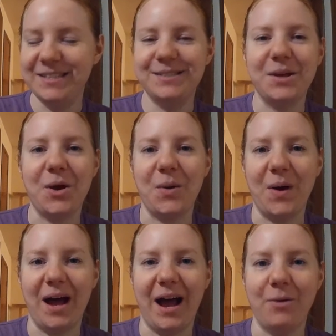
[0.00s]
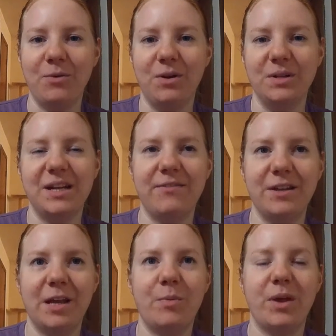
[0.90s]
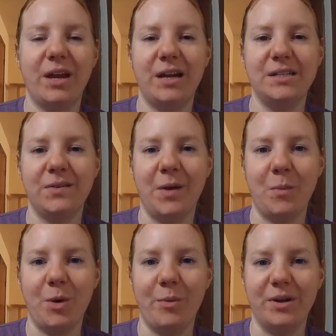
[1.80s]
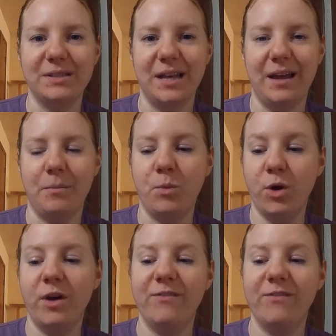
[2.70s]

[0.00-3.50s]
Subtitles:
So I will definitely plan on doing more